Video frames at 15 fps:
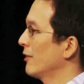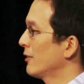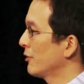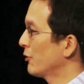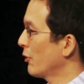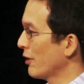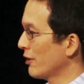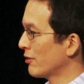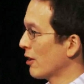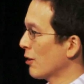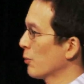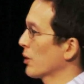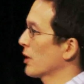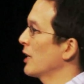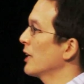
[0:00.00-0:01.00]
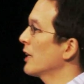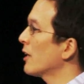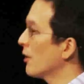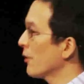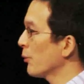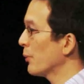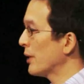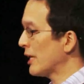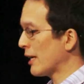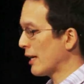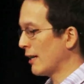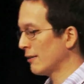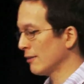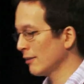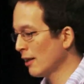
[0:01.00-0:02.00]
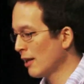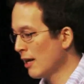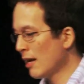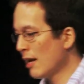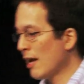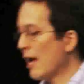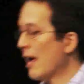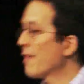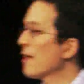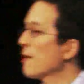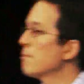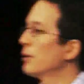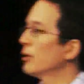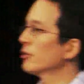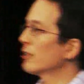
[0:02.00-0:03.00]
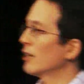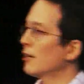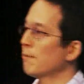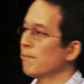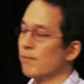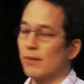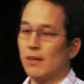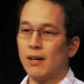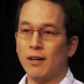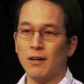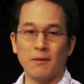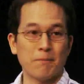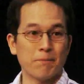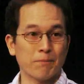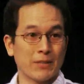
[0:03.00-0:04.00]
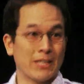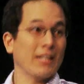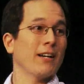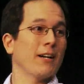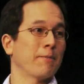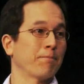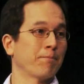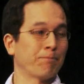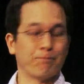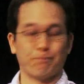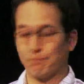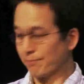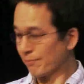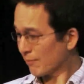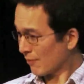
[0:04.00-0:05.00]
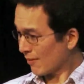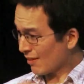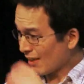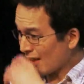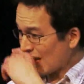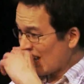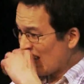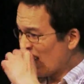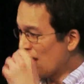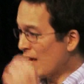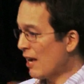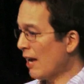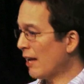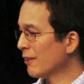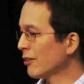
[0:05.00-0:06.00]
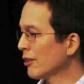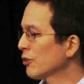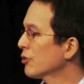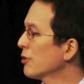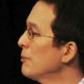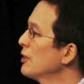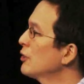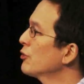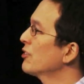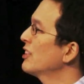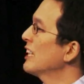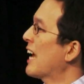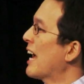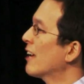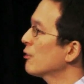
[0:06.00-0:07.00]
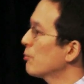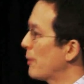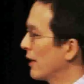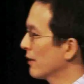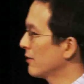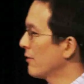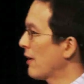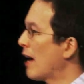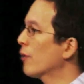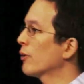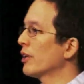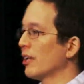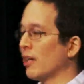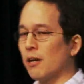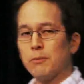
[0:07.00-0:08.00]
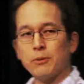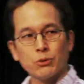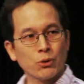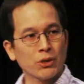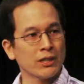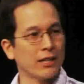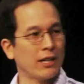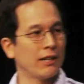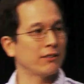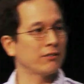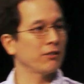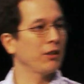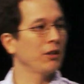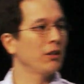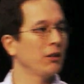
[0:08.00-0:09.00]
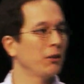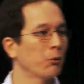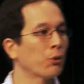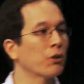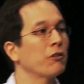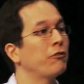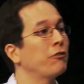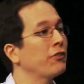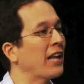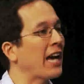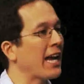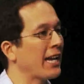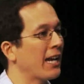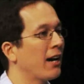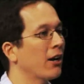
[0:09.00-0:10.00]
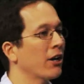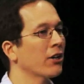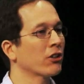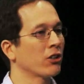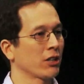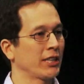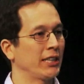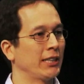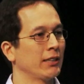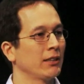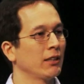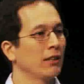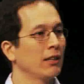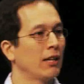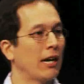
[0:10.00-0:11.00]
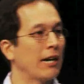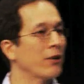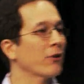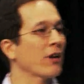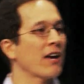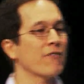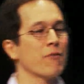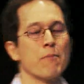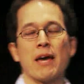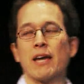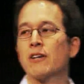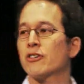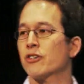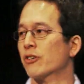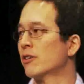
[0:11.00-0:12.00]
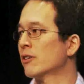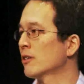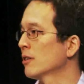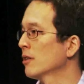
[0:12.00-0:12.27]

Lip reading: And so they started working it on the weekends, and they built up GitHub. And there's some interesting aspects of how GitHub is organized. We're a flat hierarchy. I don't have a manager.